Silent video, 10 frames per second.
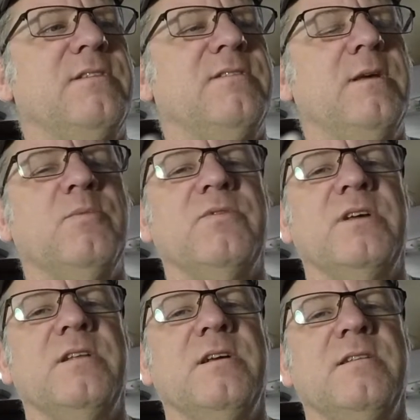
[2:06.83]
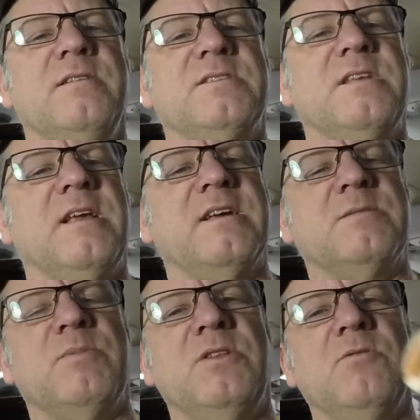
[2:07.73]
the tip of it. This thing
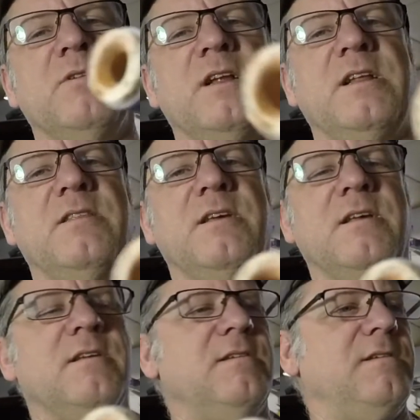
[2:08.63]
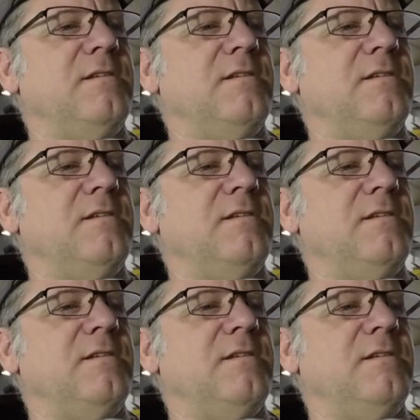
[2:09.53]
hasn't been doing anything.